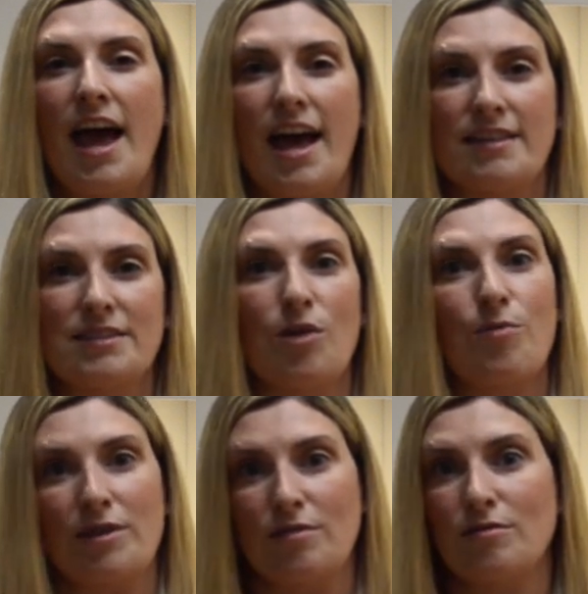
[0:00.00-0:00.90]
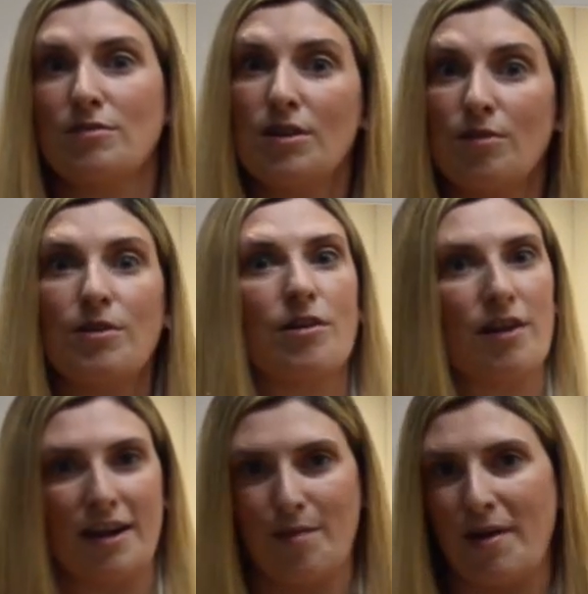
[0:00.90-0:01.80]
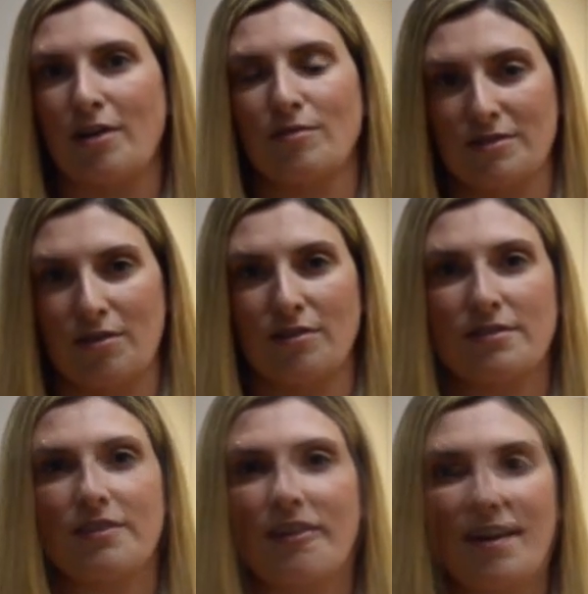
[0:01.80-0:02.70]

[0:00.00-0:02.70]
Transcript: And so when you do 2, you're gonna get better results.